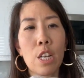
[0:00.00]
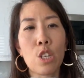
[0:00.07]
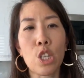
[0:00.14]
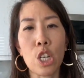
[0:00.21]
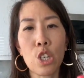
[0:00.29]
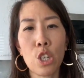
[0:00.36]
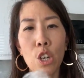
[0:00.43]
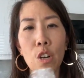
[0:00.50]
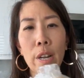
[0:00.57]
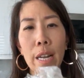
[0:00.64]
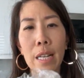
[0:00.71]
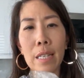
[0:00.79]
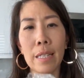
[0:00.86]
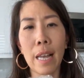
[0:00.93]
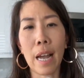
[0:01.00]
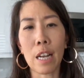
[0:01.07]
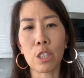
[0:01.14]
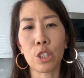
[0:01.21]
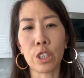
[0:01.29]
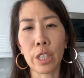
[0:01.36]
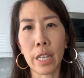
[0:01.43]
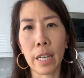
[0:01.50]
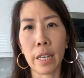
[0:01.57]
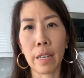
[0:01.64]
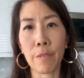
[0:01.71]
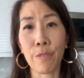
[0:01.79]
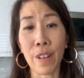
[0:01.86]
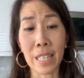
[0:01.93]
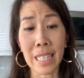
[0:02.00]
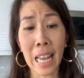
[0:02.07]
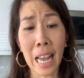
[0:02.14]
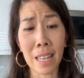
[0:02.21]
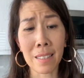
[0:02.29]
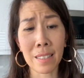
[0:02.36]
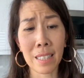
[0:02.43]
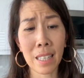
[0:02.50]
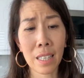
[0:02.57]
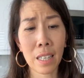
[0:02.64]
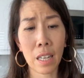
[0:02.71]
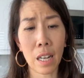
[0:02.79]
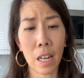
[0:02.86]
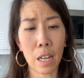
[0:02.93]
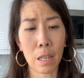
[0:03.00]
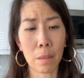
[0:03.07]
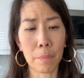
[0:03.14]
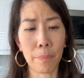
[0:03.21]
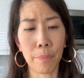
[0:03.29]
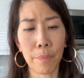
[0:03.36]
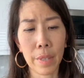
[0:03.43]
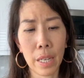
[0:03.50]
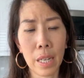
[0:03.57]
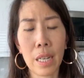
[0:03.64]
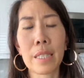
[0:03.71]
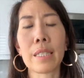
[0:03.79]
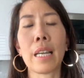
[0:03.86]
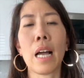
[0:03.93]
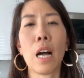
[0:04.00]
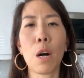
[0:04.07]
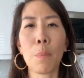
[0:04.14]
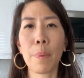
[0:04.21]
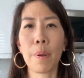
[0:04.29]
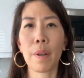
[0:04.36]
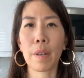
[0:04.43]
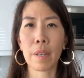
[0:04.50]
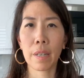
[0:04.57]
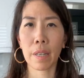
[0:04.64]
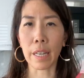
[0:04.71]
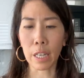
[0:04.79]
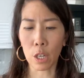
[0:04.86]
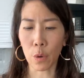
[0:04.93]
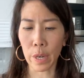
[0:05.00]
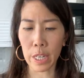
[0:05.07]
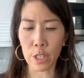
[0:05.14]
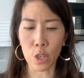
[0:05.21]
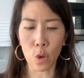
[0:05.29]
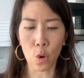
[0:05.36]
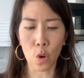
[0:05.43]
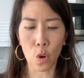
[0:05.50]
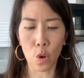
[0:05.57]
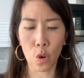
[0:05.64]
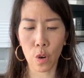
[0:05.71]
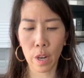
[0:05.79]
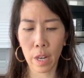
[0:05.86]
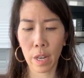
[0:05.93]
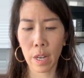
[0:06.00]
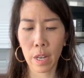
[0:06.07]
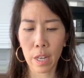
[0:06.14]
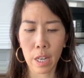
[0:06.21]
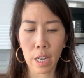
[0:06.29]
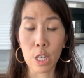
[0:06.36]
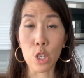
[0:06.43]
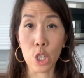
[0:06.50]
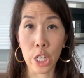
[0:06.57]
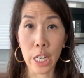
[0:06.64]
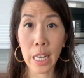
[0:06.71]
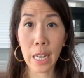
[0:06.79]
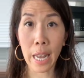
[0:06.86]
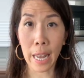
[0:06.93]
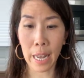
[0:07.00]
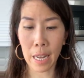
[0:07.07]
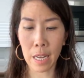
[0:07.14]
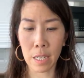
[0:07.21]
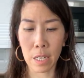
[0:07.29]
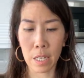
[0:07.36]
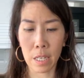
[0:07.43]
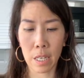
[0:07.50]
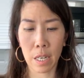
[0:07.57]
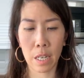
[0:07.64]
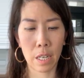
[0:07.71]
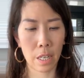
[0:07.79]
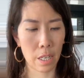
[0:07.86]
Ginger is actually fantastic to help increase your qi and